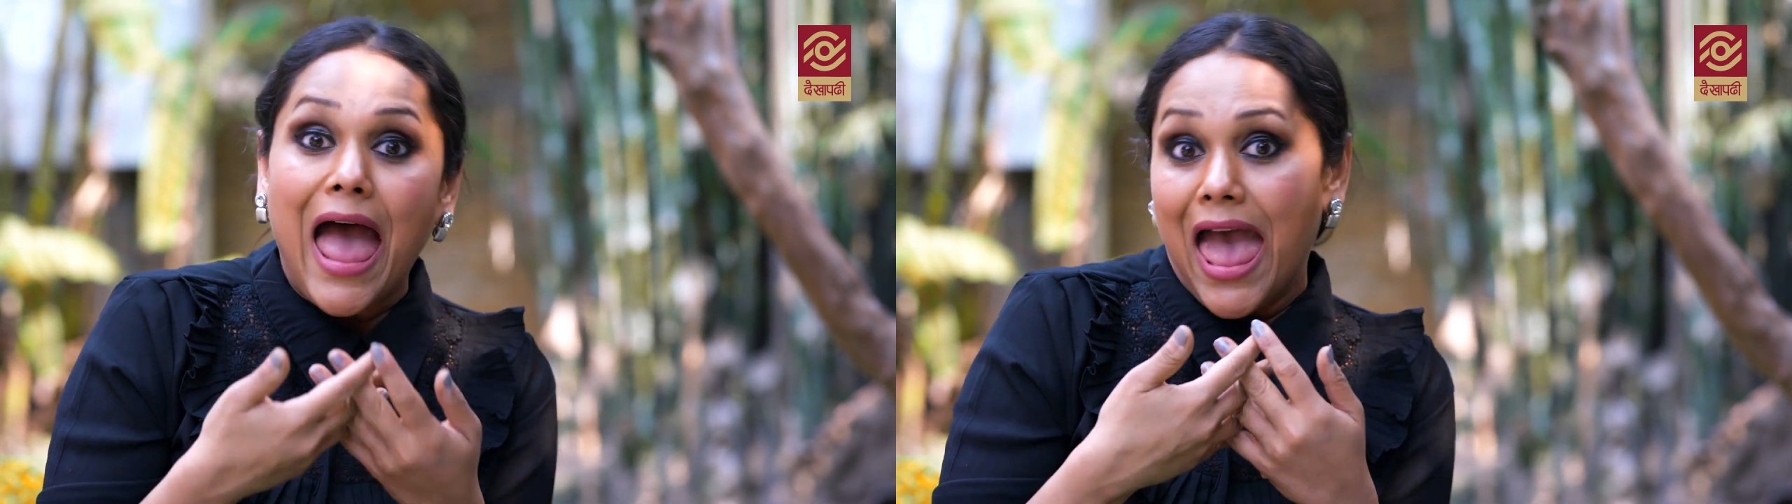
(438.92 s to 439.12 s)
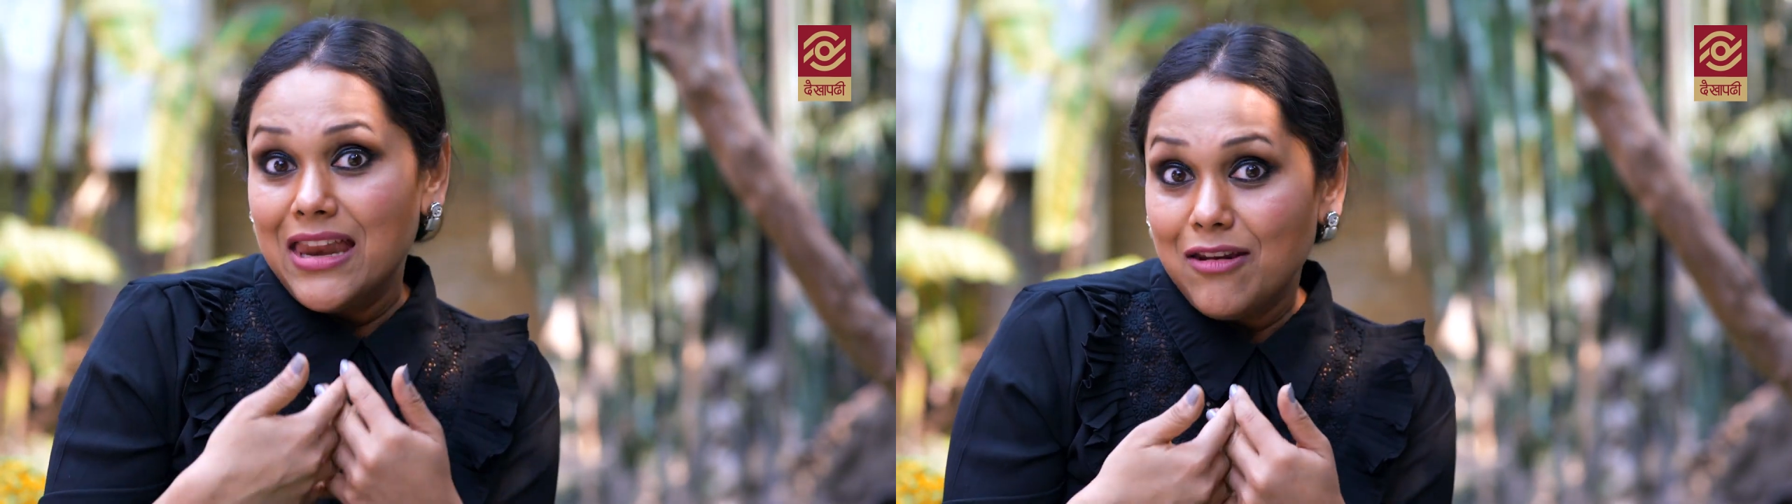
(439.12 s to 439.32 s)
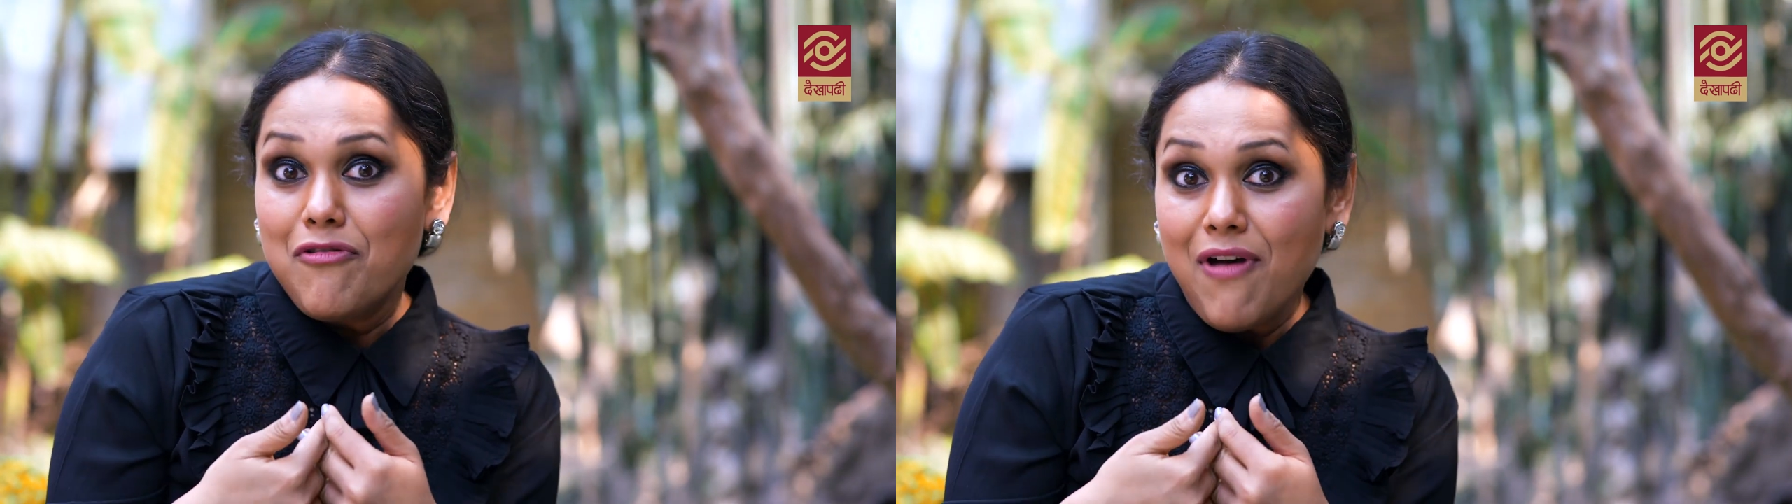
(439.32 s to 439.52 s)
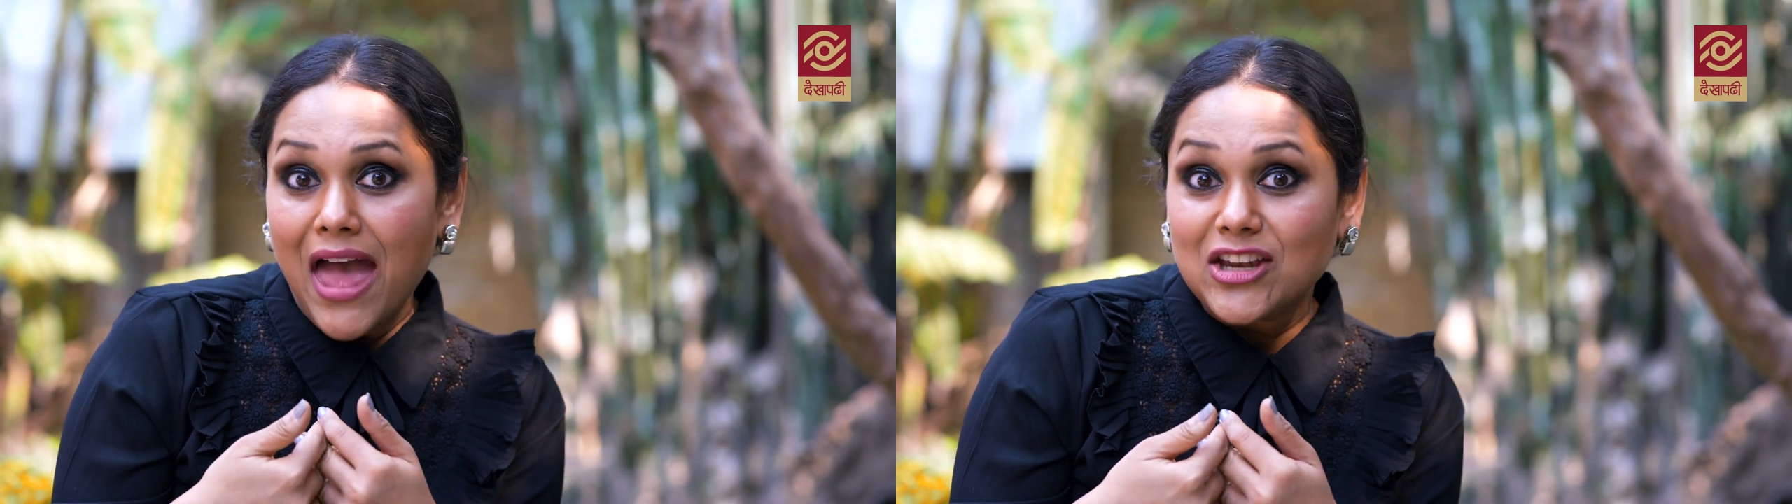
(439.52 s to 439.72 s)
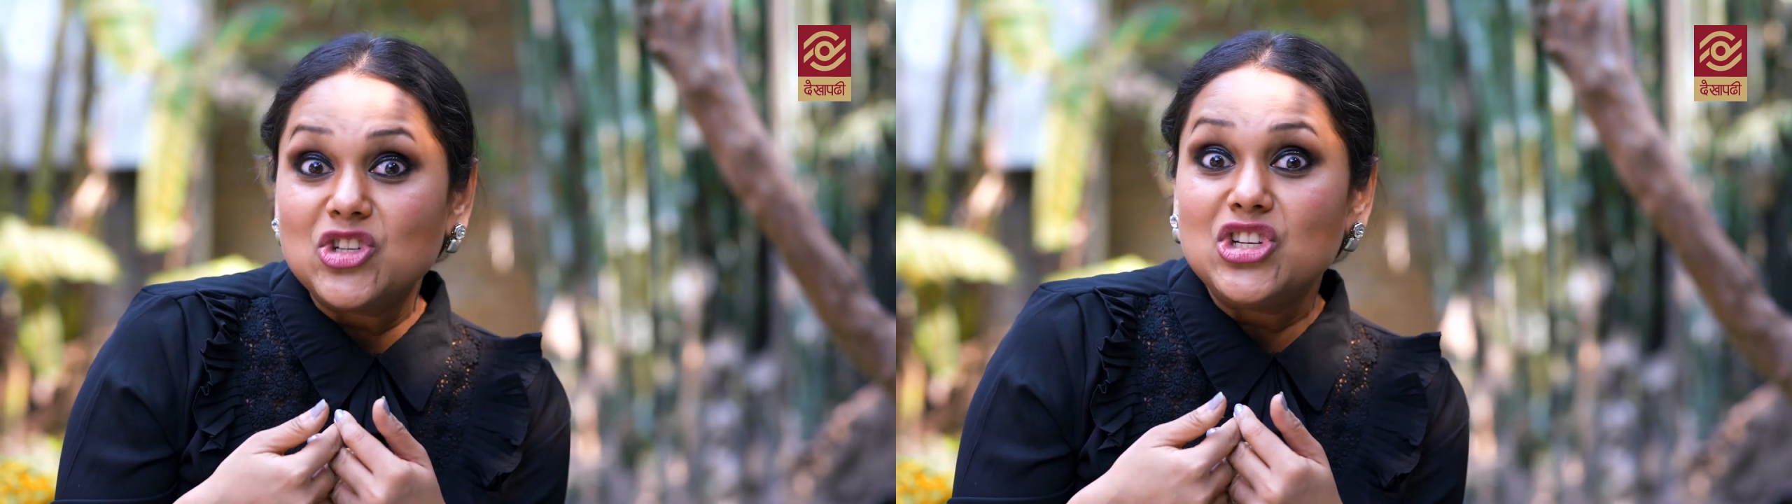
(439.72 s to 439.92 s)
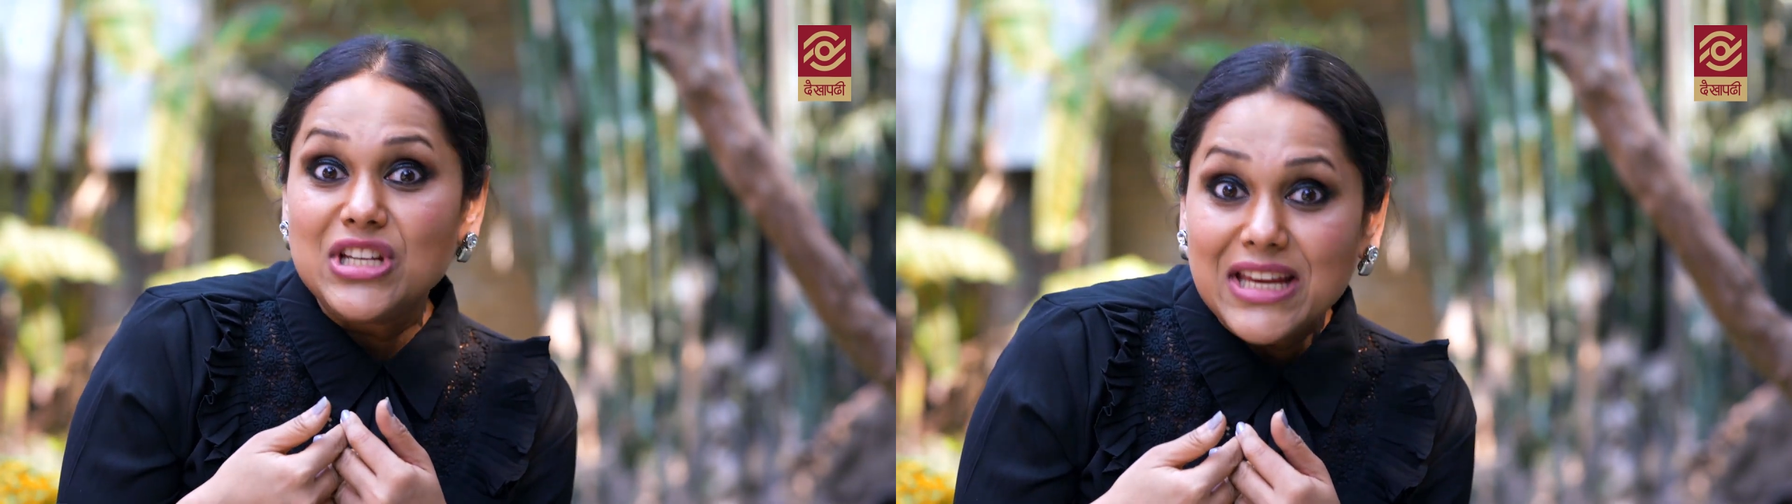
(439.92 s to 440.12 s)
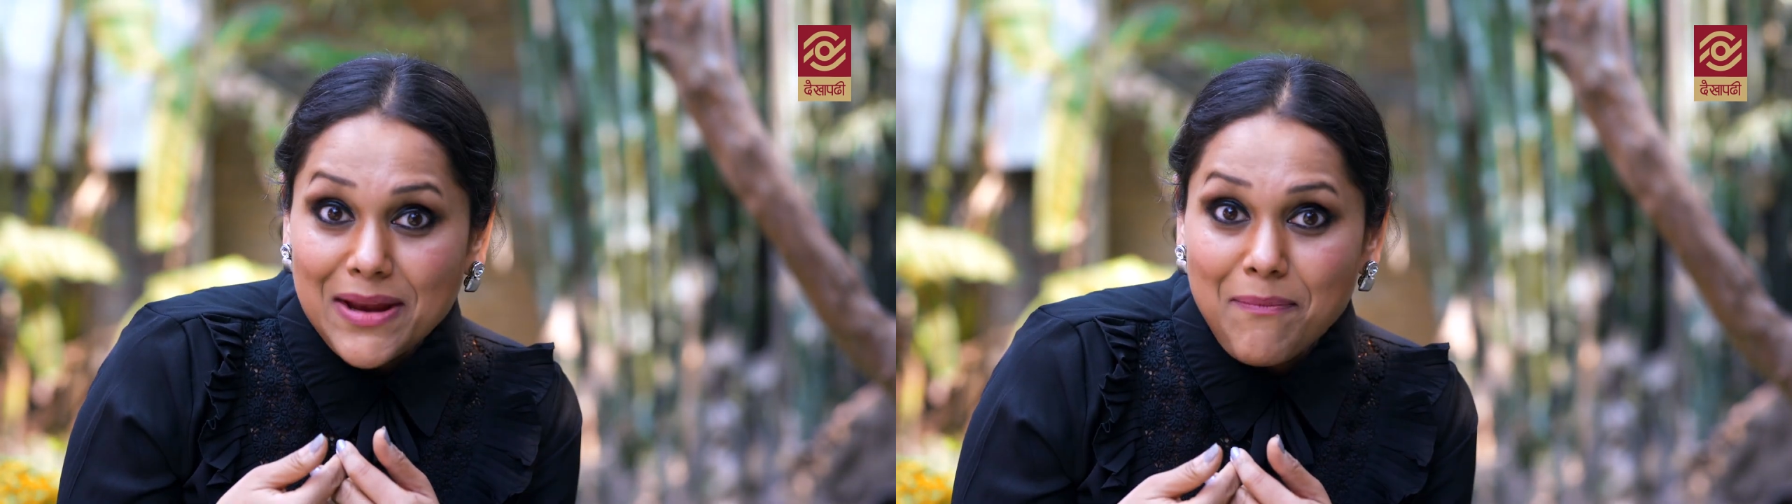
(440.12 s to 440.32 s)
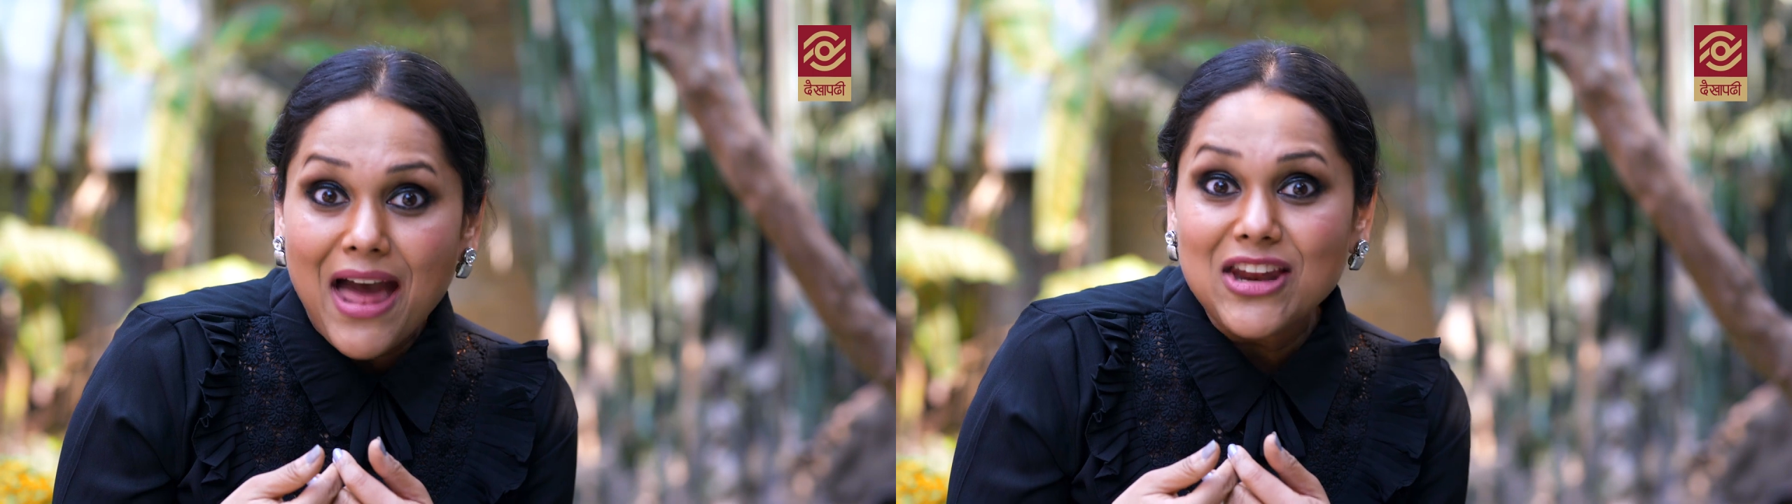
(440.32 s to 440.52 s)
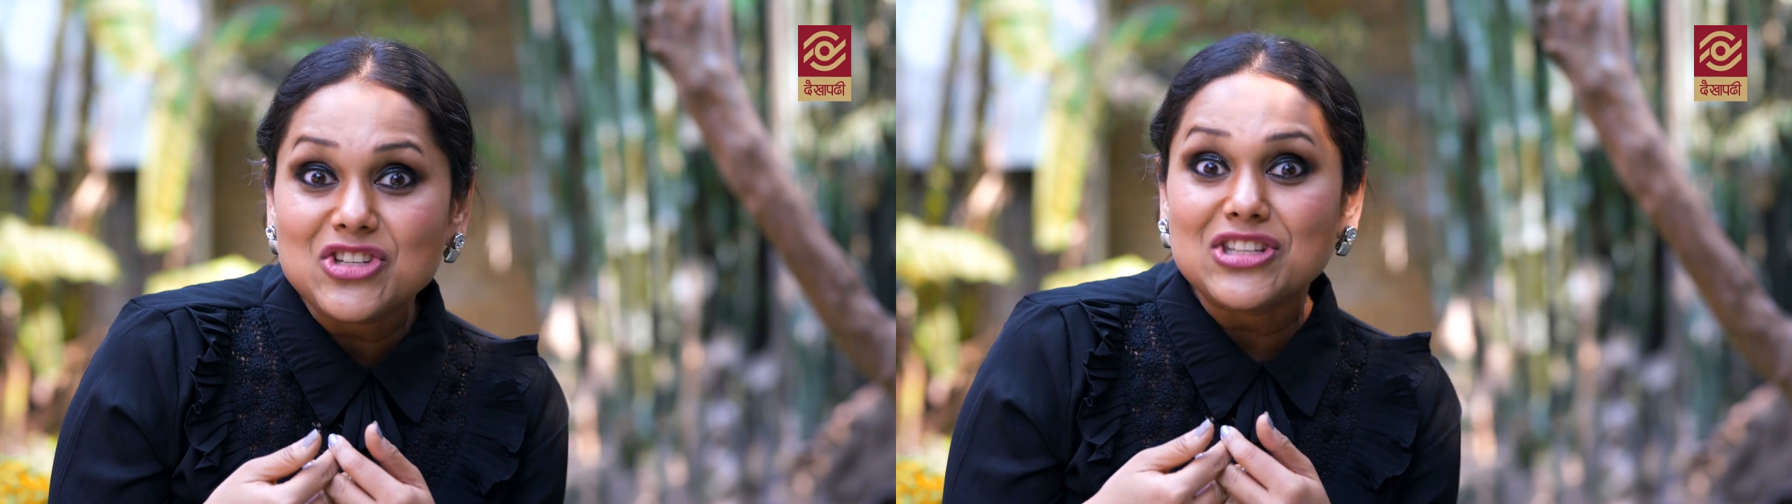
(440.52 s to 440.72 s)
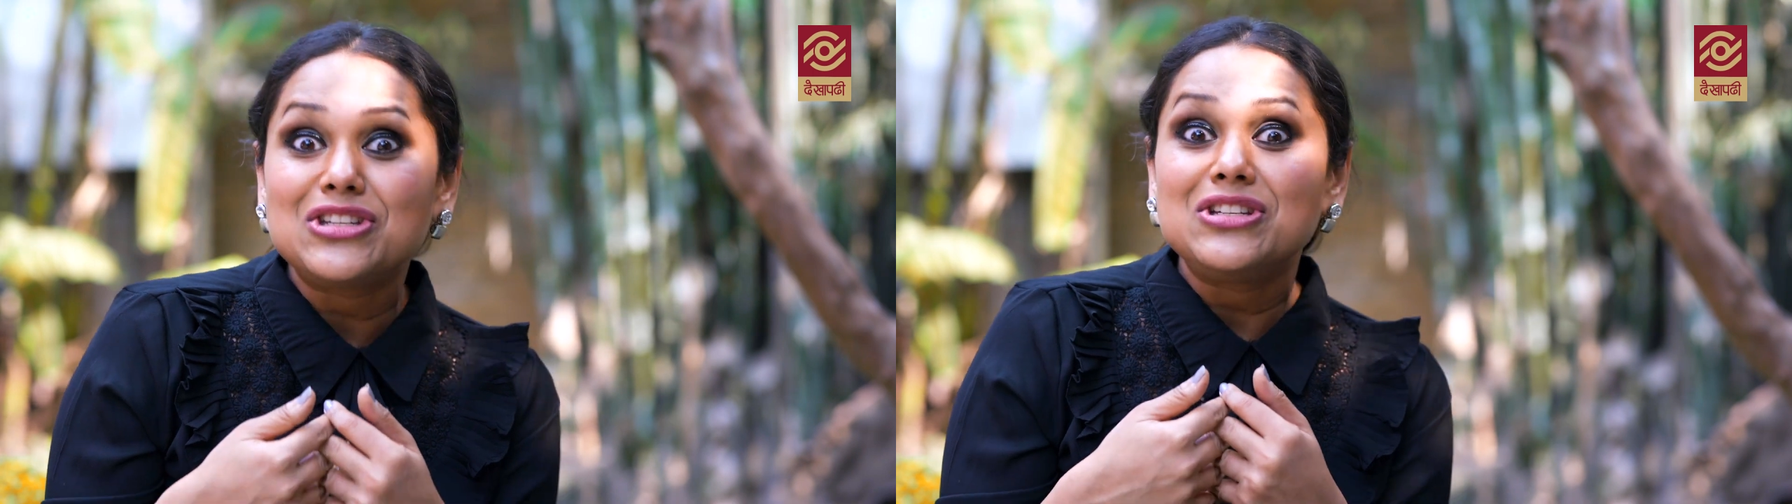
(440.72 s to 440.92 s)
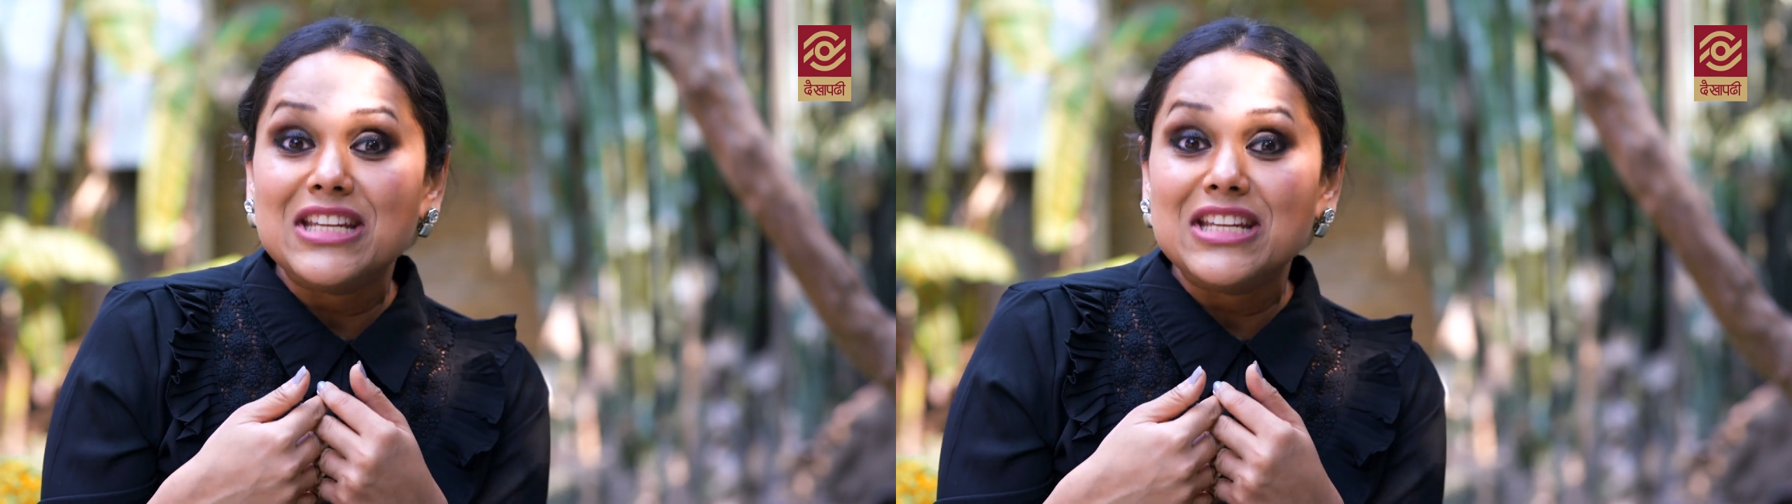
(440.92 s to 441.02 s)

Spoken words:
And in fact, she manages to